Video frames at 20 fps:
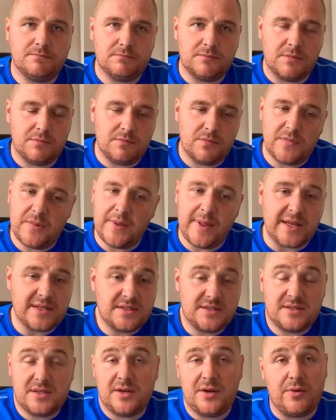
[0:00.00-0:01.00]

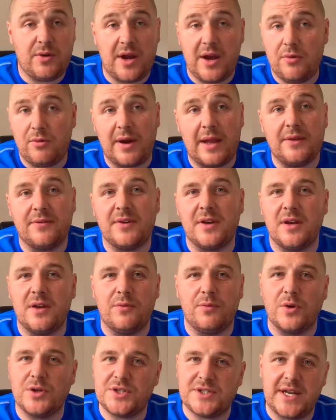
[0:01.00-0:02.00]
That's irrelevant of
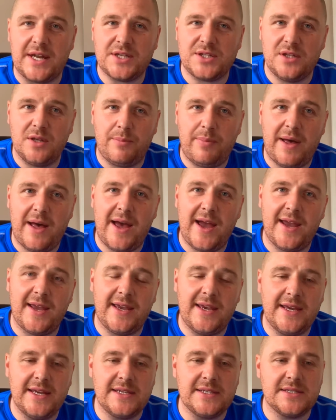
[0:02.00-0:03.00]
which national party
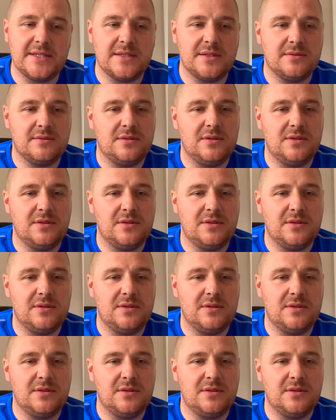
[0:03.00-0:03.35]
it is.